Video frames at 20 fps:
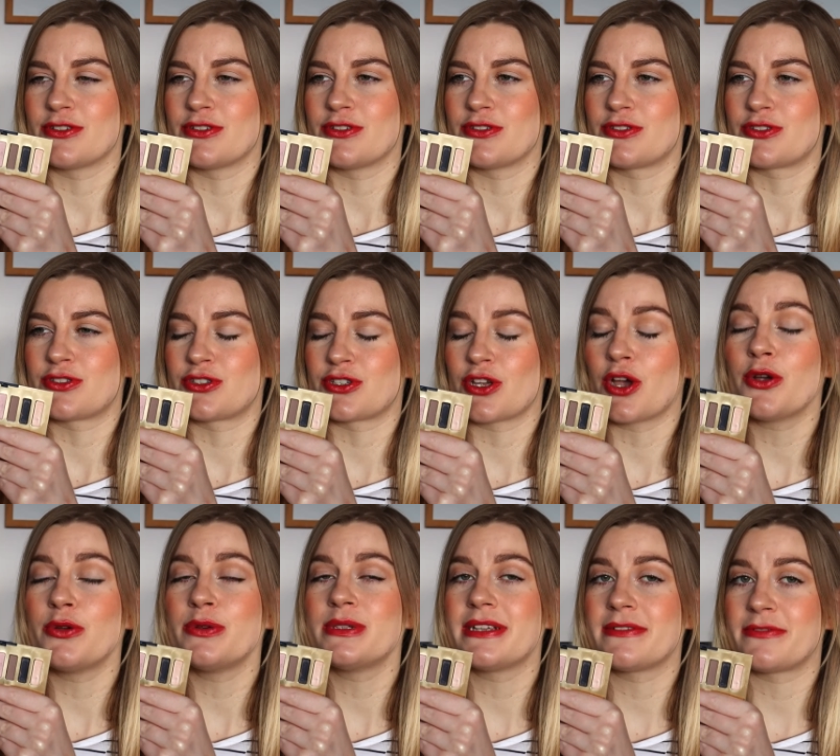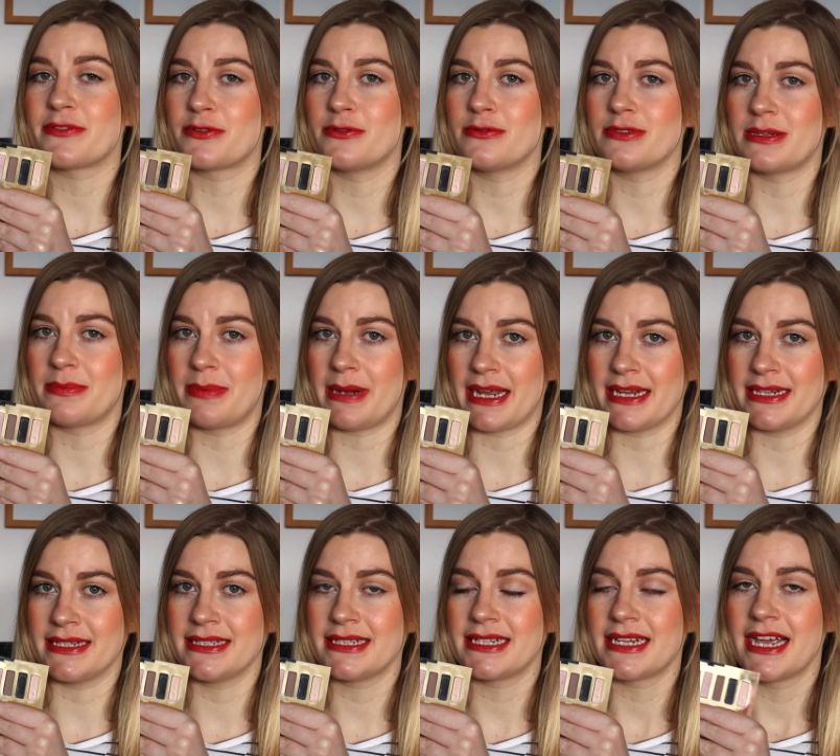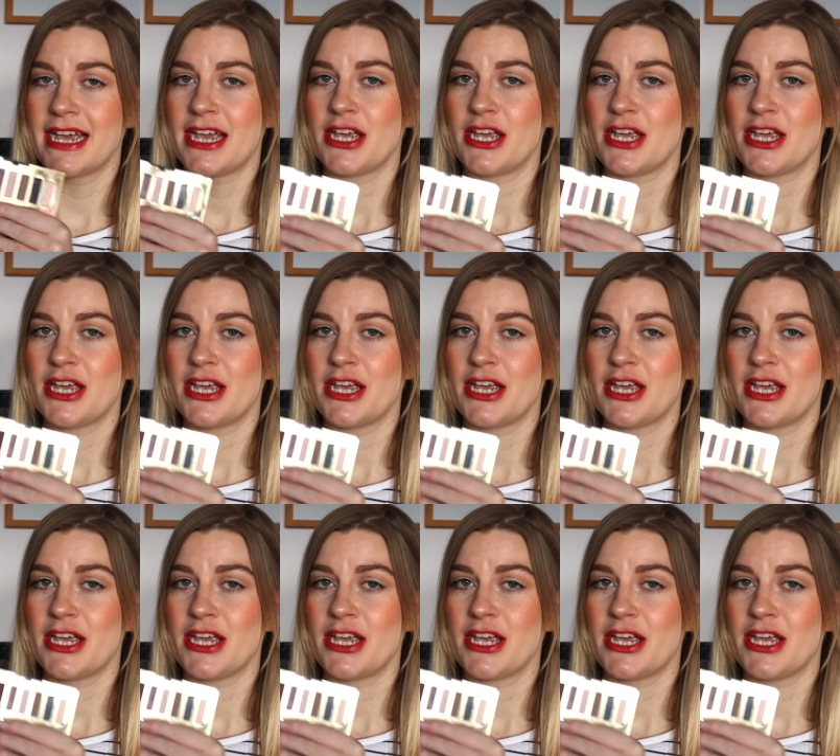so difficult to blend.